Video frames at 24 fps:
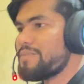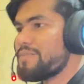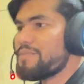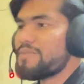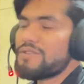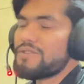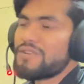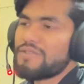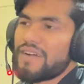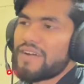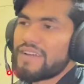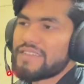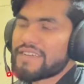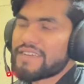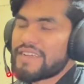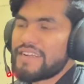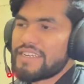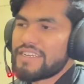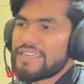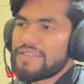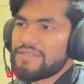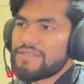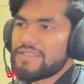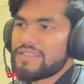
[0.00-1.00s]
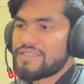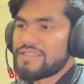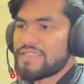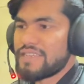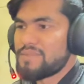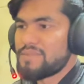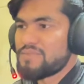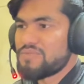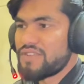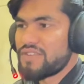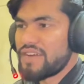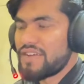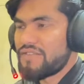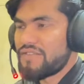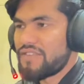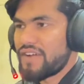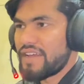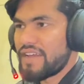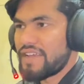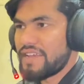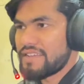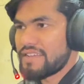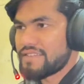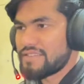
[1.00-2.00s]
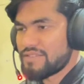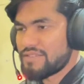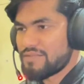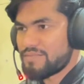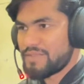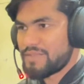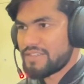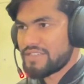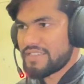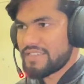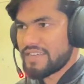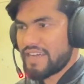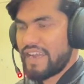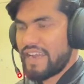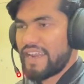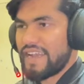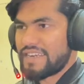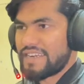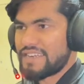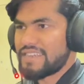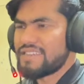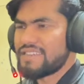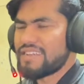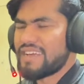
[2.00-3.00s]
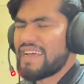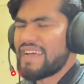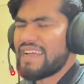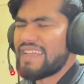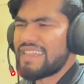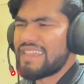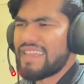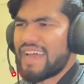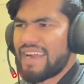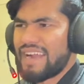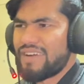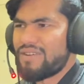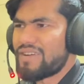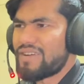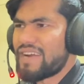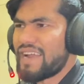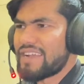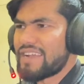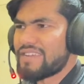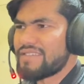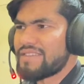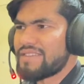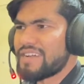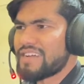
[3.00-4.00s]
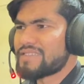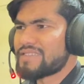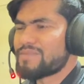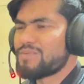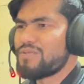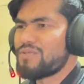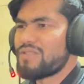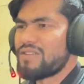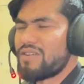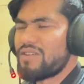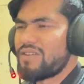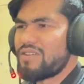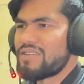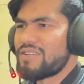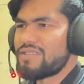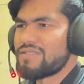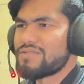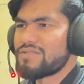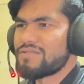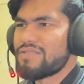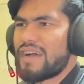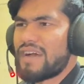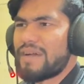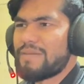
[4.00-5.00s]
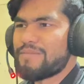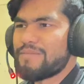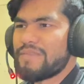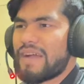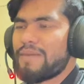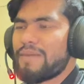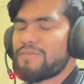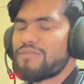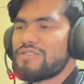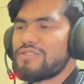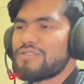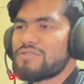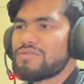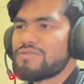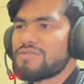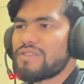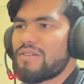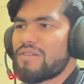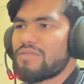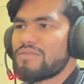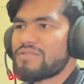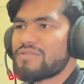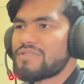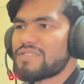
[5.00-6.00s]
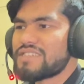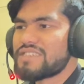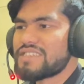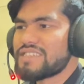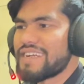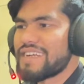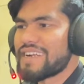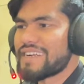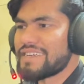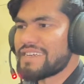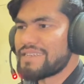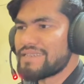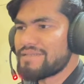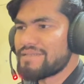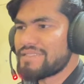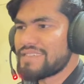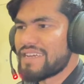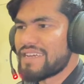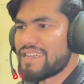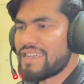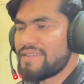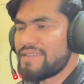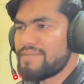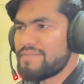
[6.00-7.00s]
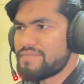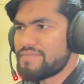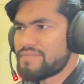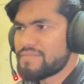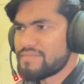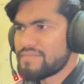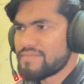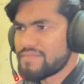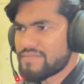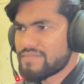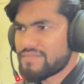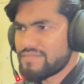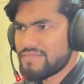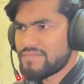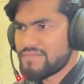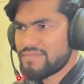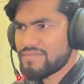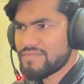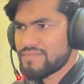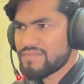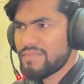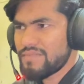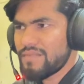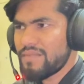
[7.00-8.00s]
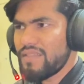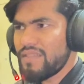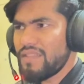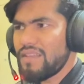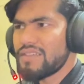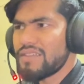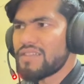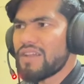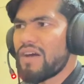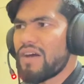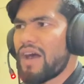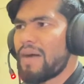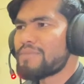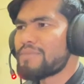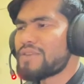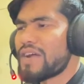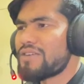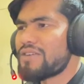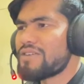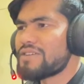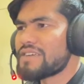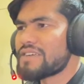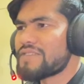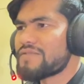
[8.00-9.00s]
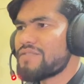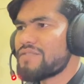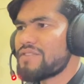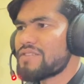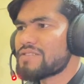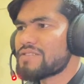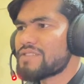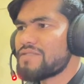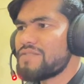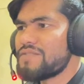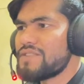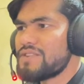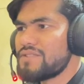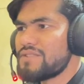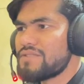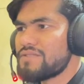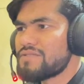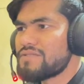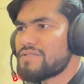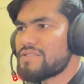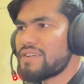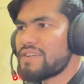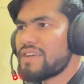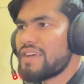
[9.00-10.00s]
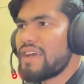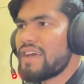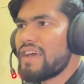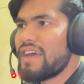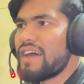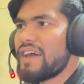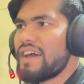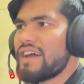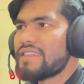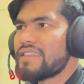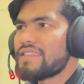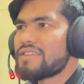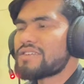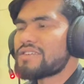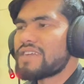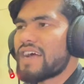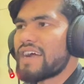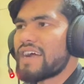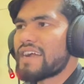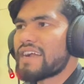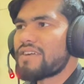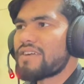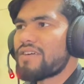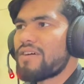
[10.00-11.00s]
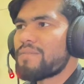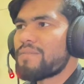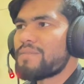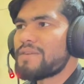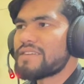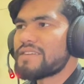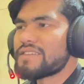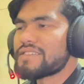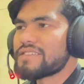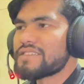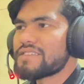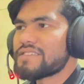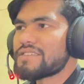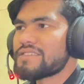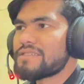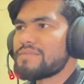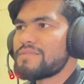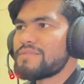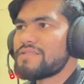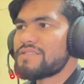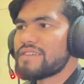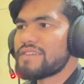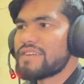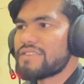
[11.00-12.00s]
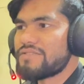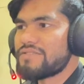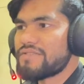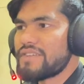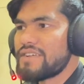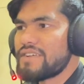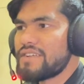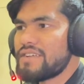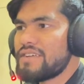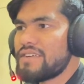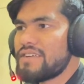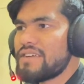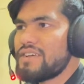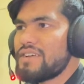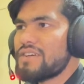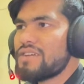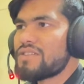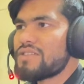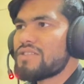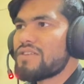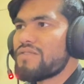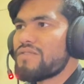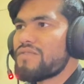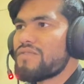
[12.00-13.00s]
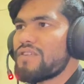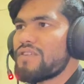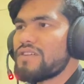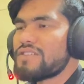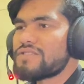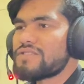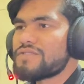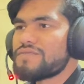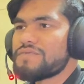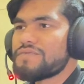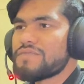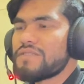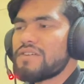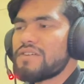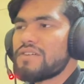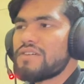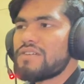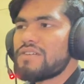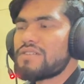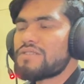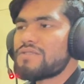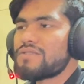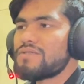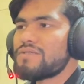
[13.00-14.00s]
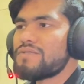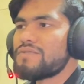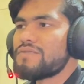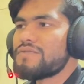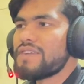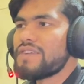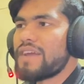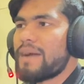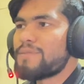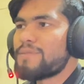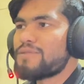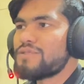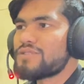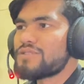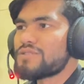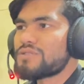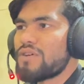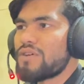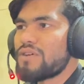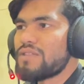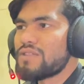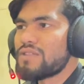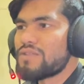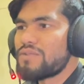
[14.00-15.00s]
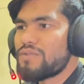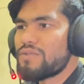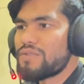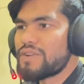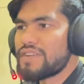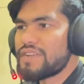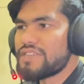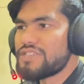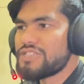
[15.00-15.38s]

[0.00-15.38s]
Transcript: device connected with the same Wi-Fi as your PC connected, and I don't like Expo a lot, so I'm going to download the React Native CLI. Now I'm downloading for the Windows, and the target operating system is Android. Now first, we have to install the Node and